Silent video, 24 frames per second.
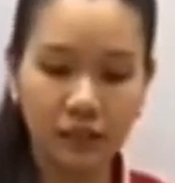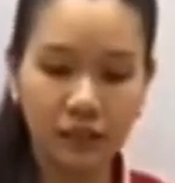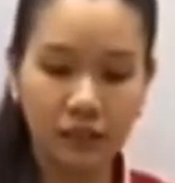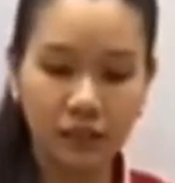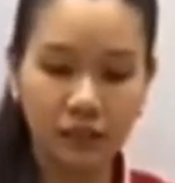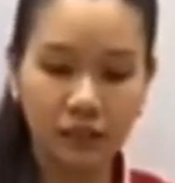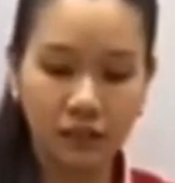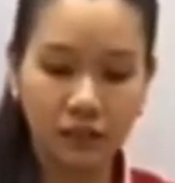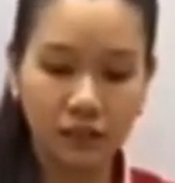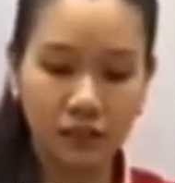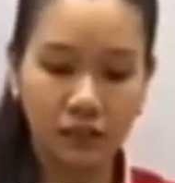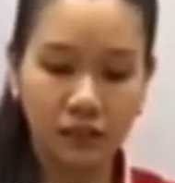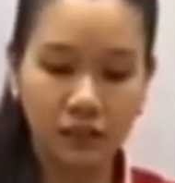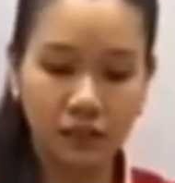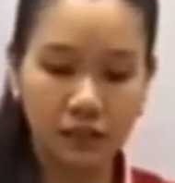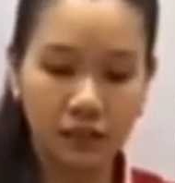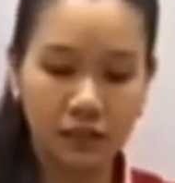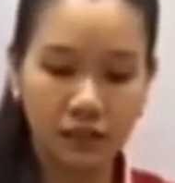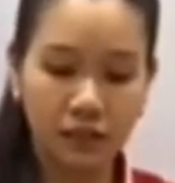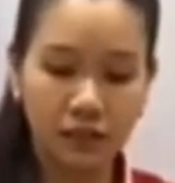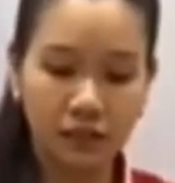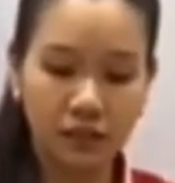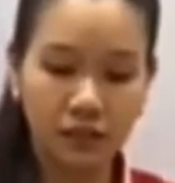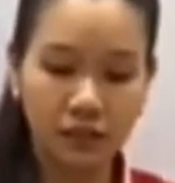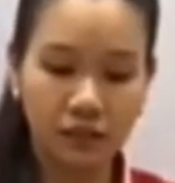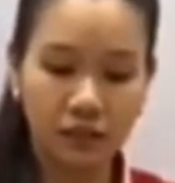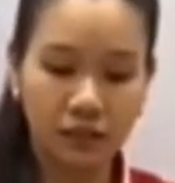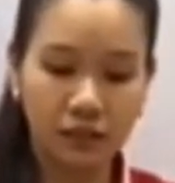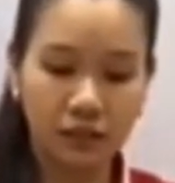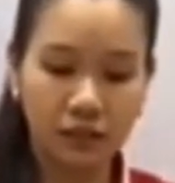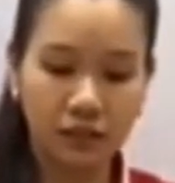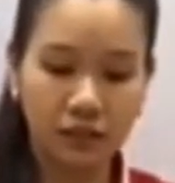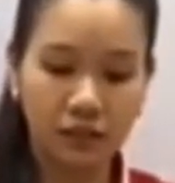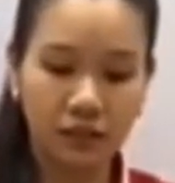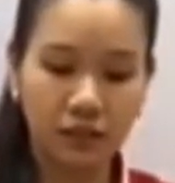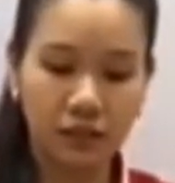
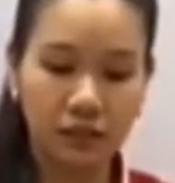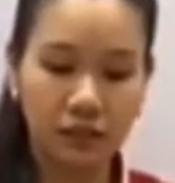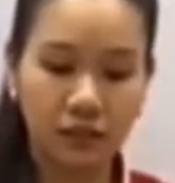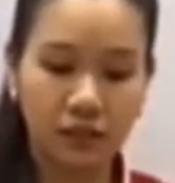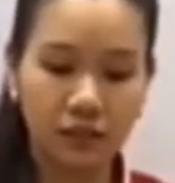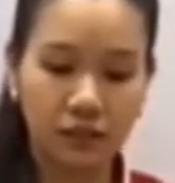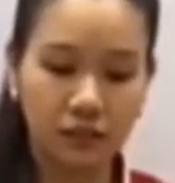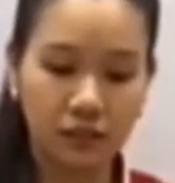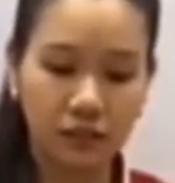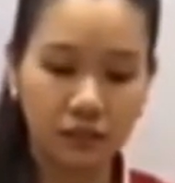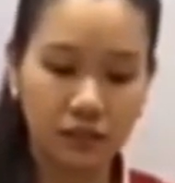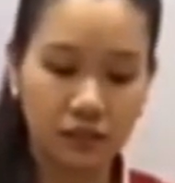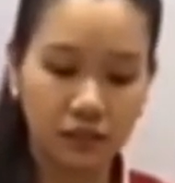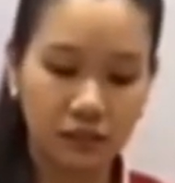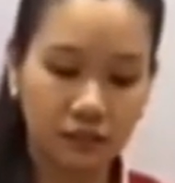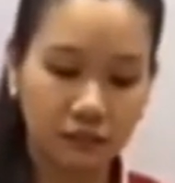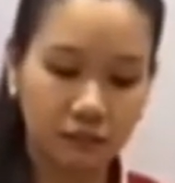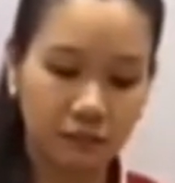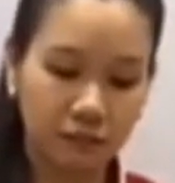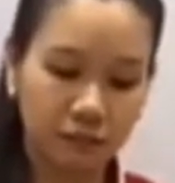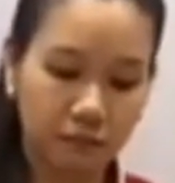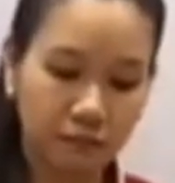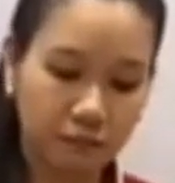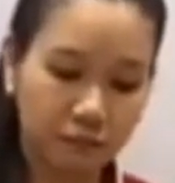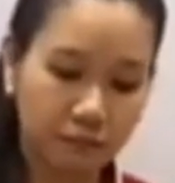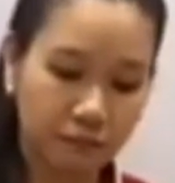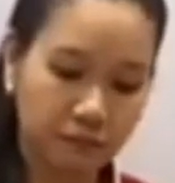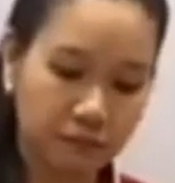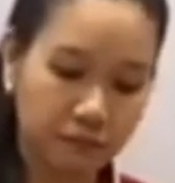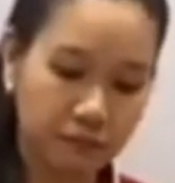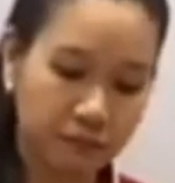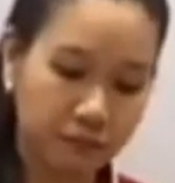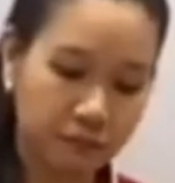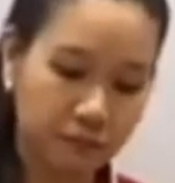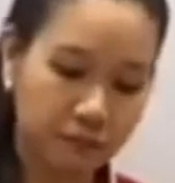(silence)